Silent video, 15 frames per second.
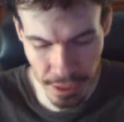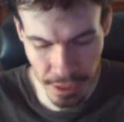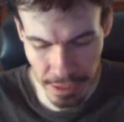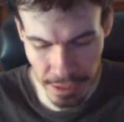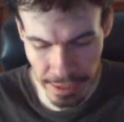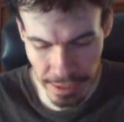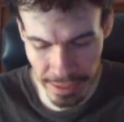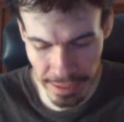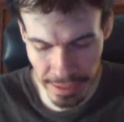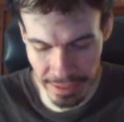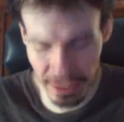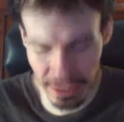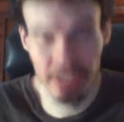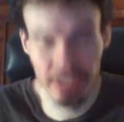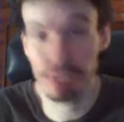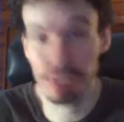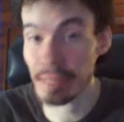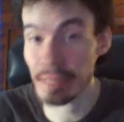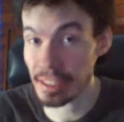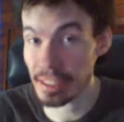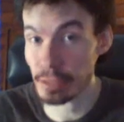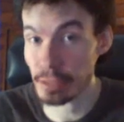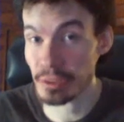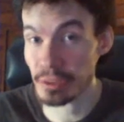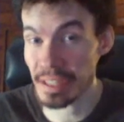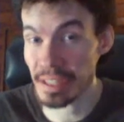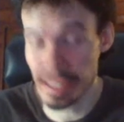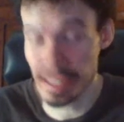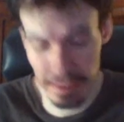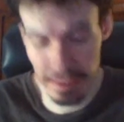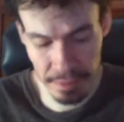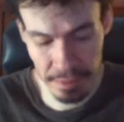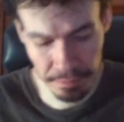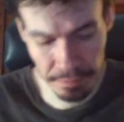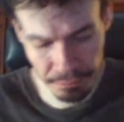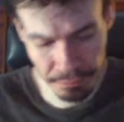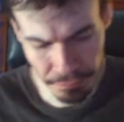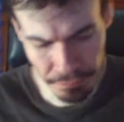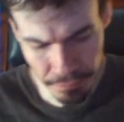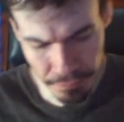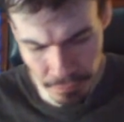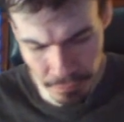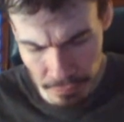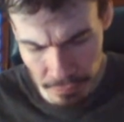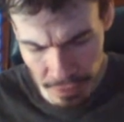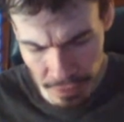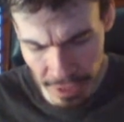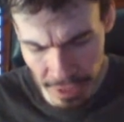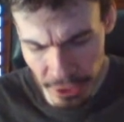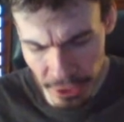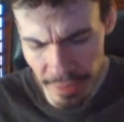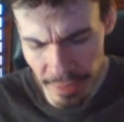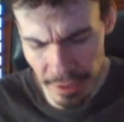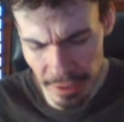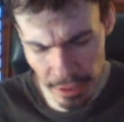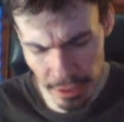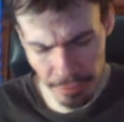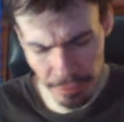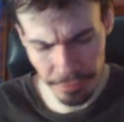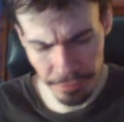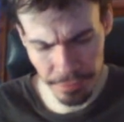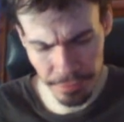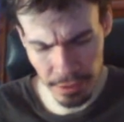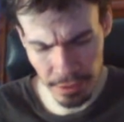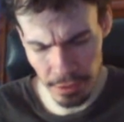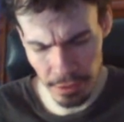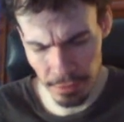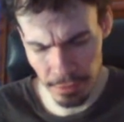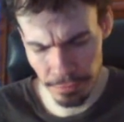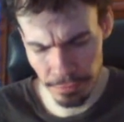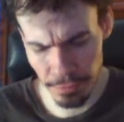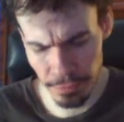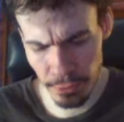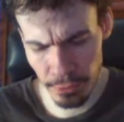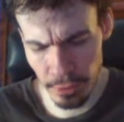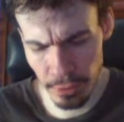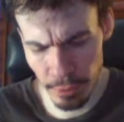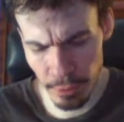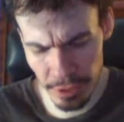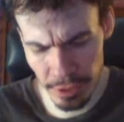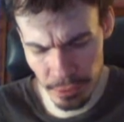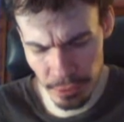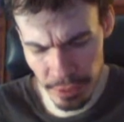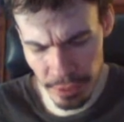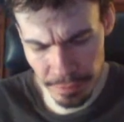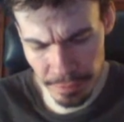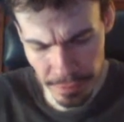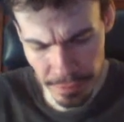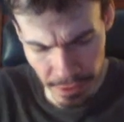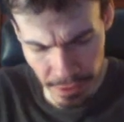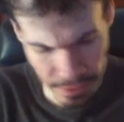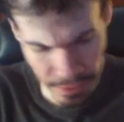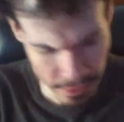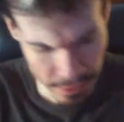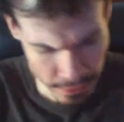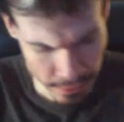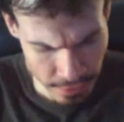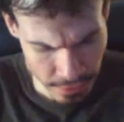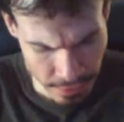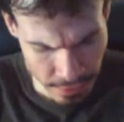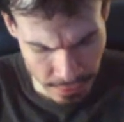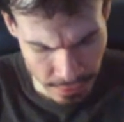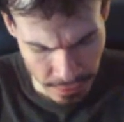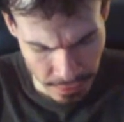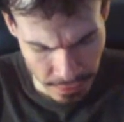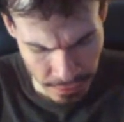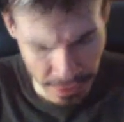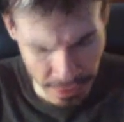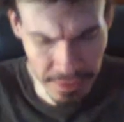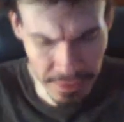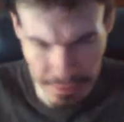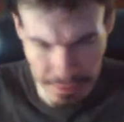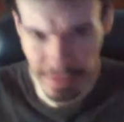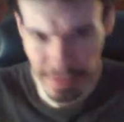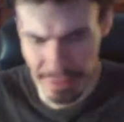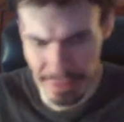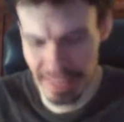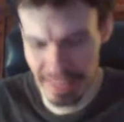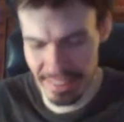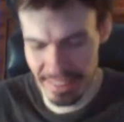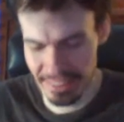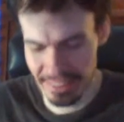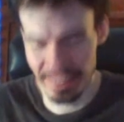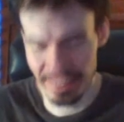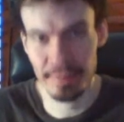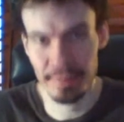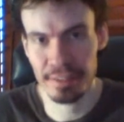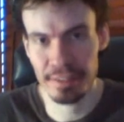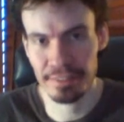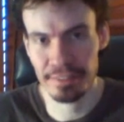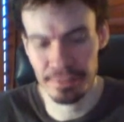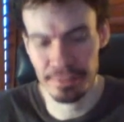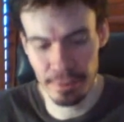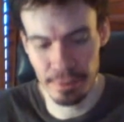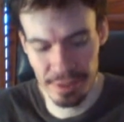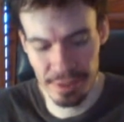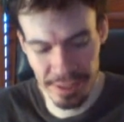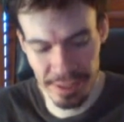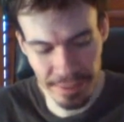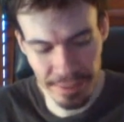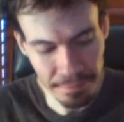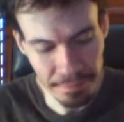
and non-combat use, that is. And you have a lot of new robots. Well, yes, there are quite a bit of robots here.